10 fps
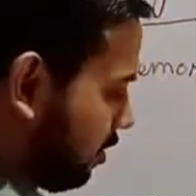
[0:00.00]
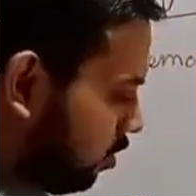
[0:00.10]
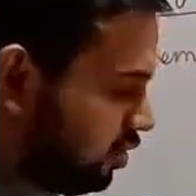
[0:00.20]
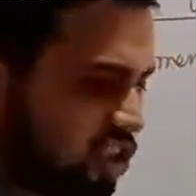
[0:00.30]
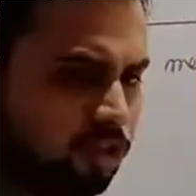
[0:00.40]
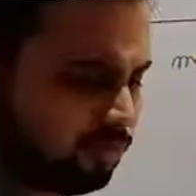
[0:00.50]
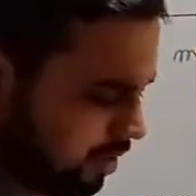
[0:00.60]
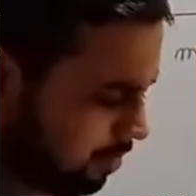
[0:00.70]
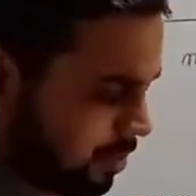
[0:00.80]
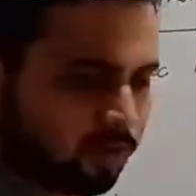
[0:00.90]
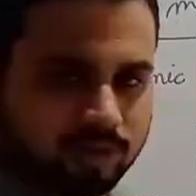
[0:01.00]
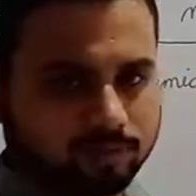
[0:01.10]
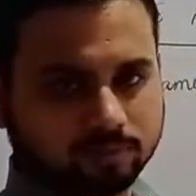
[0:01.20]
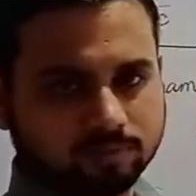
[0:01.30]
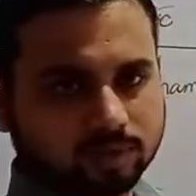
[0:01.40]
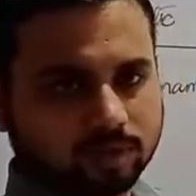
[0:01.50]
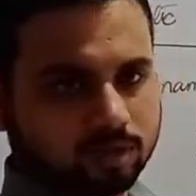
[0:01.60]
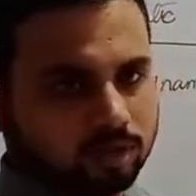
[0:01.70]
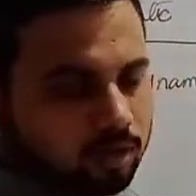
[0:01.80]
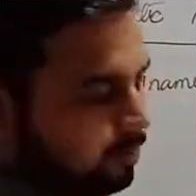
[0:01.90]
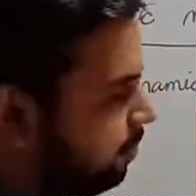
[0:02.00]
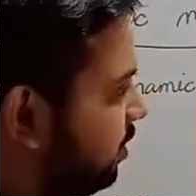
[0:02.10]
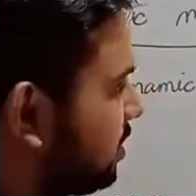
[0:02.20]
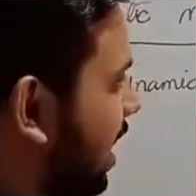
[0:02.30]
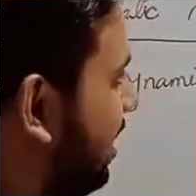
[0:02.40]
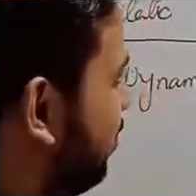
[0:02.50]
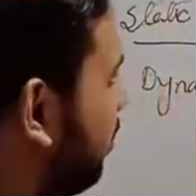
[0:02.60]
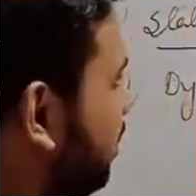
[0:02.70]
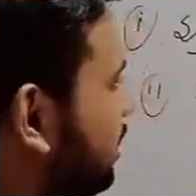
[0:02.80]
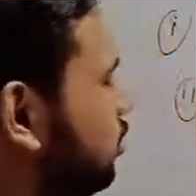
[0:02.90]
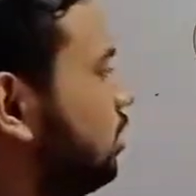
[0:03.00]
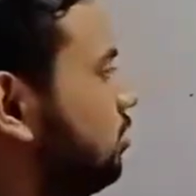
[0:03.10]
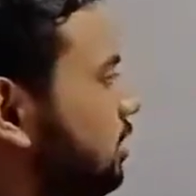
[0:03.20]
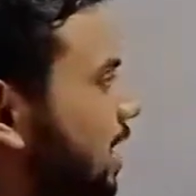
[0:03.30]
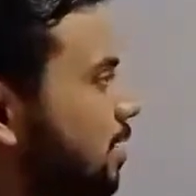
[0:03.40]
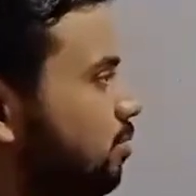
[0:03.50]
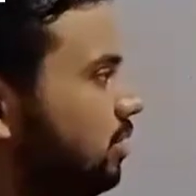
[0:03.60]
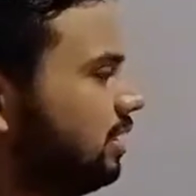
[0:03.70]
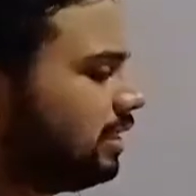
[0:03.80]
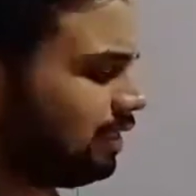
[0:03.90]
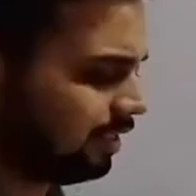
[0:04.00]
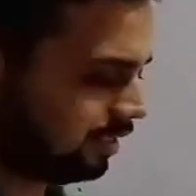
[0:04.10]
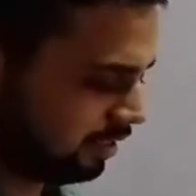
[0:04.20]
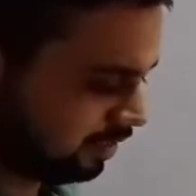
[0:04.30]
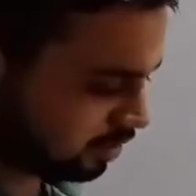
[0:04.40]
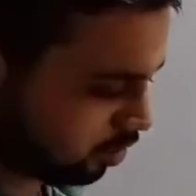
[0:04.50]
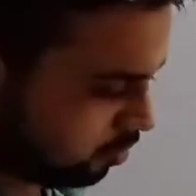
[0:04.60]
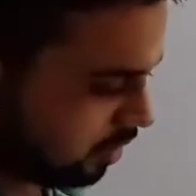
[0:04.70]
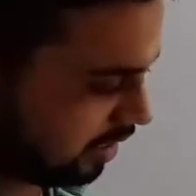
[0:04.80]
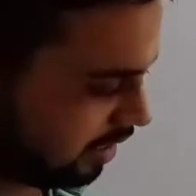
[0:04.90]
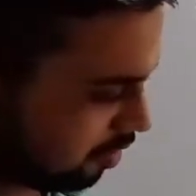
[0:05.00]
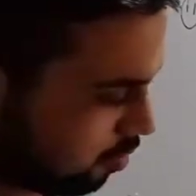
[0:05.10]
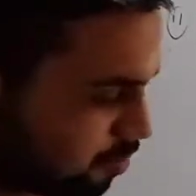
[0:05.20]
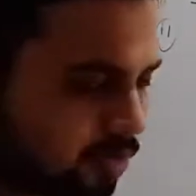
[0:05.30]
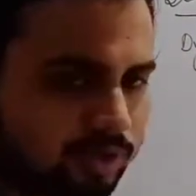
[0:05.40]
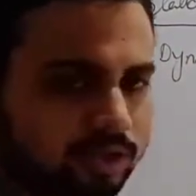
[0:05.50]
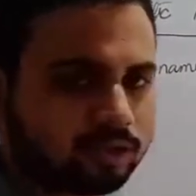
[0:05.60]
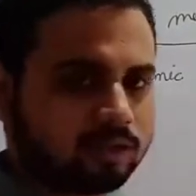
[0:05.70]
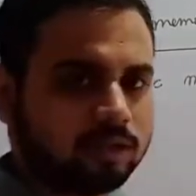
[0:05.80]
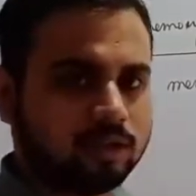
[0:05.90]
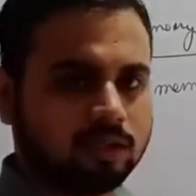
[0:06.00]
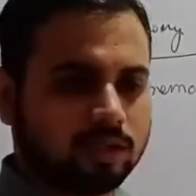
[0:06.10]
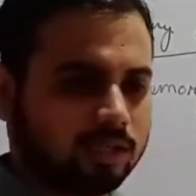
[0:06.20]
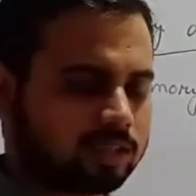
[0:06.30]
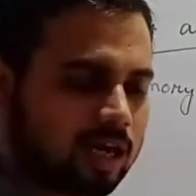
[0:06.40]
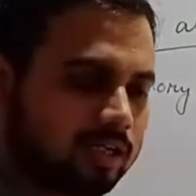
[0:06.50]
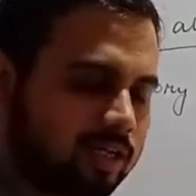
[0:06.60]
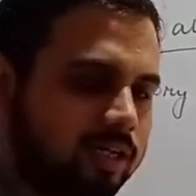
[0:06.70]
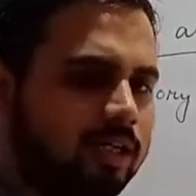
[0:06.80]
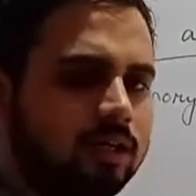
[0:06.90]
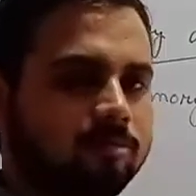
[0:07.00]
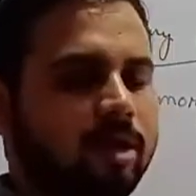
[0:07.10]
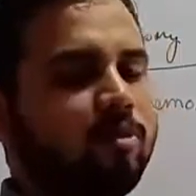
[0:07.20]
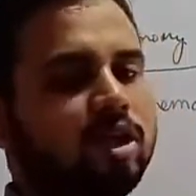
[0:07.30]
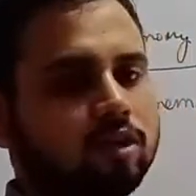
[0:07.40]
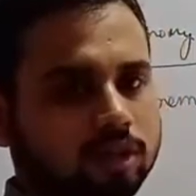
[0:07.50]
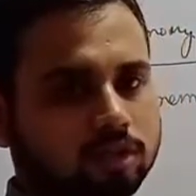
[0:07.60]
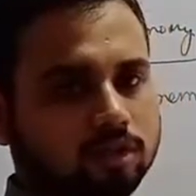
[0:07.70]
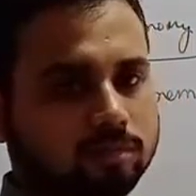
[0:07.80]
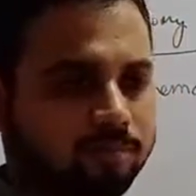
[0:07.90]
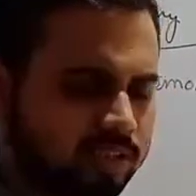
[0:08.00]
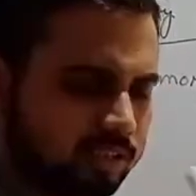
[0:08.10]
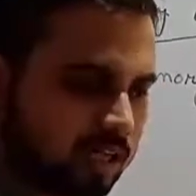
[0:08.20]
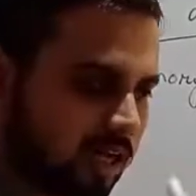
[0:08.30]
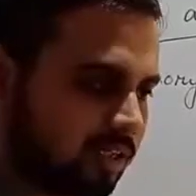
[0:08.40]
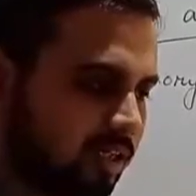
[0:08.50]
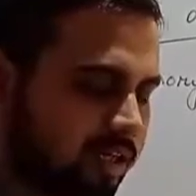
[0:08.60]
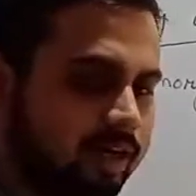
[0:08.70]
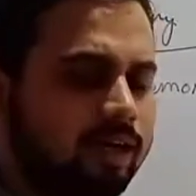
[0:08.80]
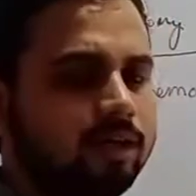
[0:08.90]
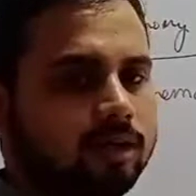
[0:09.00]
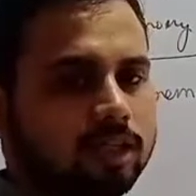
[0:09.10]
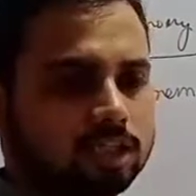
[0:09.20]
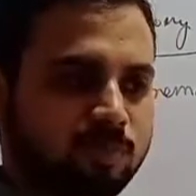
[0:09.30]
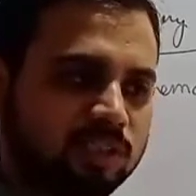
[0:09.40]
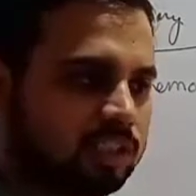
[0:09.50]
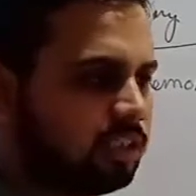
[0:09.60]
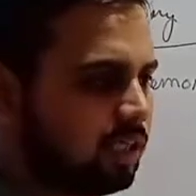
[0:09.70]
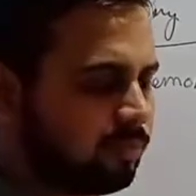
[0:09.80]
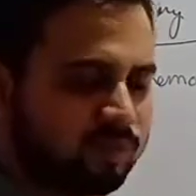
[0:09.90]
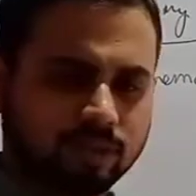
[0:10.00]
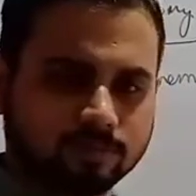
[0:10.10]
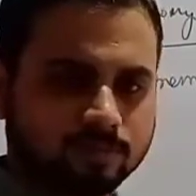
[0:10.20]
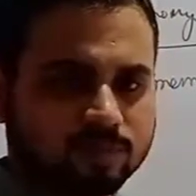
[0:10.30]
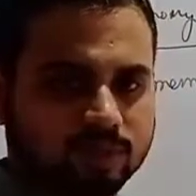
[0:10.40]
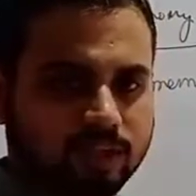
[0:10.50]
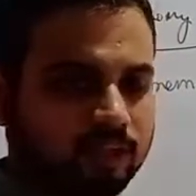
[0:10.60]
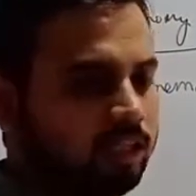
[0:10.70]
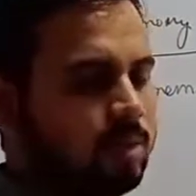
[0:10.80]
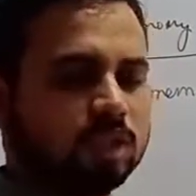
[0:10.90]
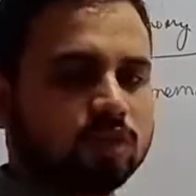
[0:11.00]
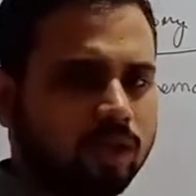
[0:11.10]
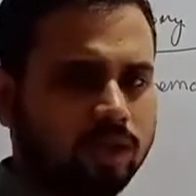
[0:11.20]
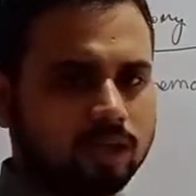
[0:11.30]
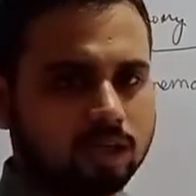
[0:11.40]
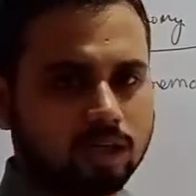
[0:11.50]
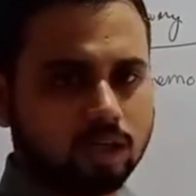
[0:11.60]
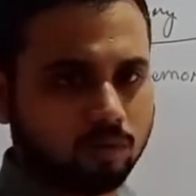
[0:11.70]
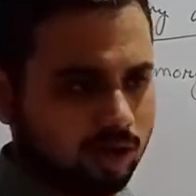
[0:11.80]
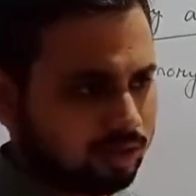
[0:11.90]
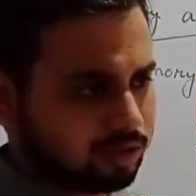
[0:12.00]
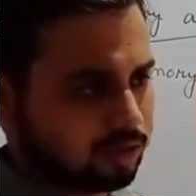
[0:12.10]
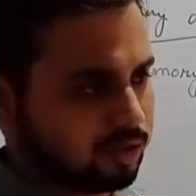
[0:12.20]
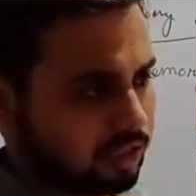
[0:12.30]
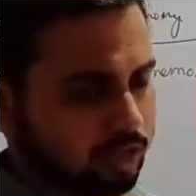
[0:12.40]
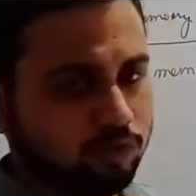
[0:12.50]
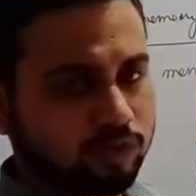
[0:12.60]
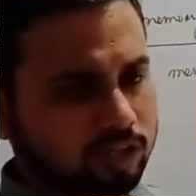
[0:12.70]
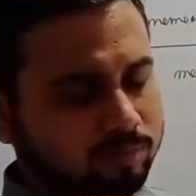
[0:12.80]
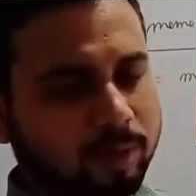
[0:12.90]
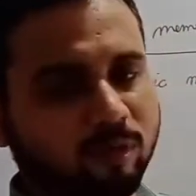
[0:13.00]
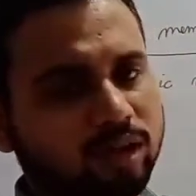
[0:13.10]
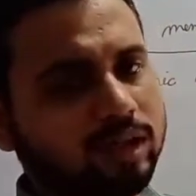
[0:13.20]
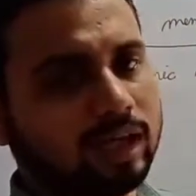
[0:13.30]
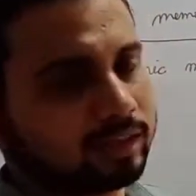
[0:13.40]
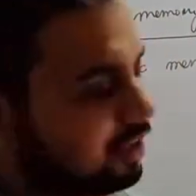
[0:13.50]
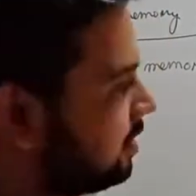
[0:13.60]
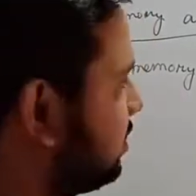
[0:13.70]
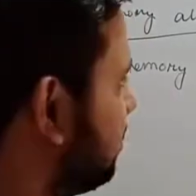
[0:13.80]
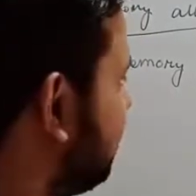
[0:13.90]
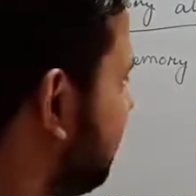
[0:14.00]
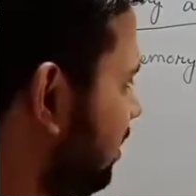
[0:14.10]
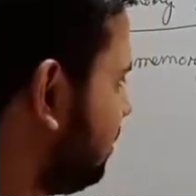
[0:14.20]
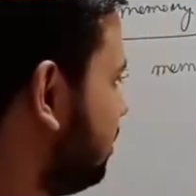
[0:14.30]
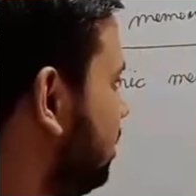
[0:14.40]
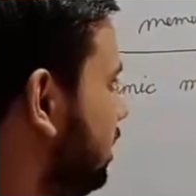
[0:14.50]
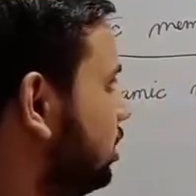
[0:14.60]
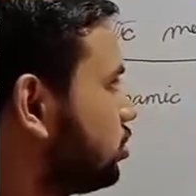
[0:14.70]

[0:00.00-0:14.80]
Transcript: Consume some memory, because I already told you that everything in this in a computer is under a memory location, means under a specific individual what? Unique memory address, right?